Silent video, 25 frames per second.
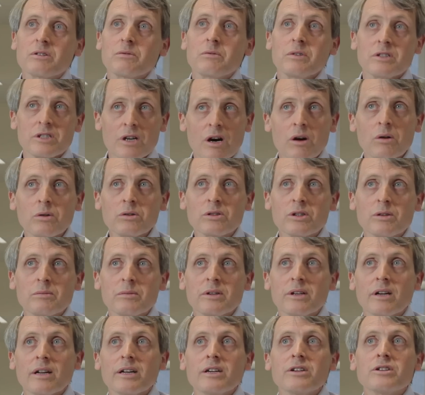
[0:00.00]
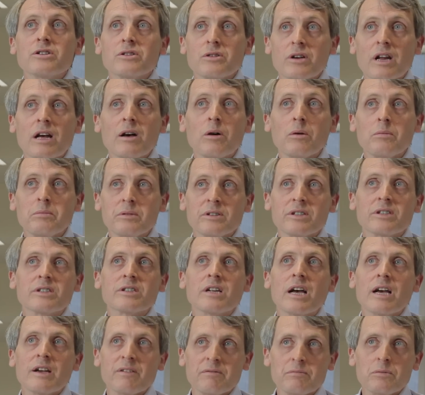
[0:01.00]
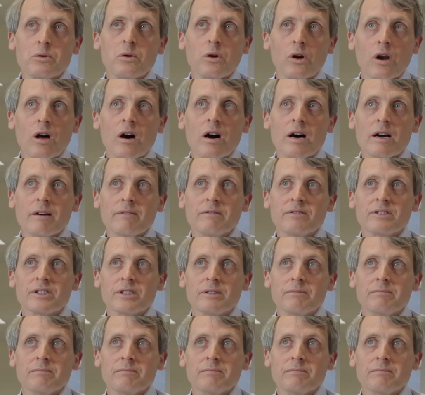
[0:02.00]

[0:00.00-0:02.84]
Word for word: which ultimately should help us save more lives.